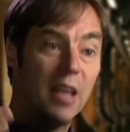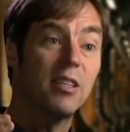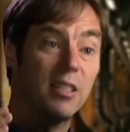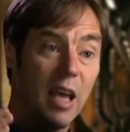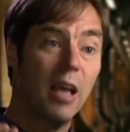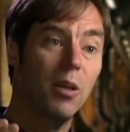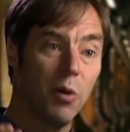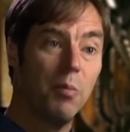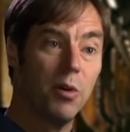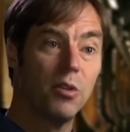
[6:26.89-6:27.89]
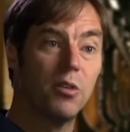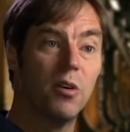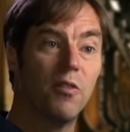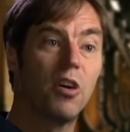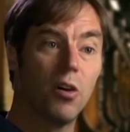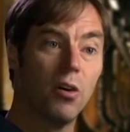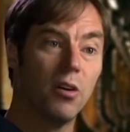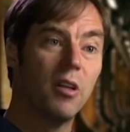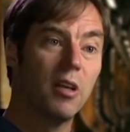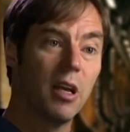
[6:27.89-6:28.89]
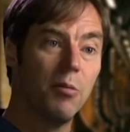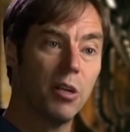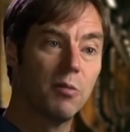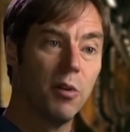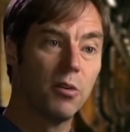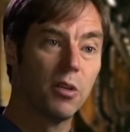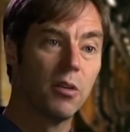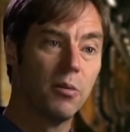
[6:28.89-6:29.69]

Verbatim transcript: And that's exactly what appears to have occurred in the Cambrian explosion.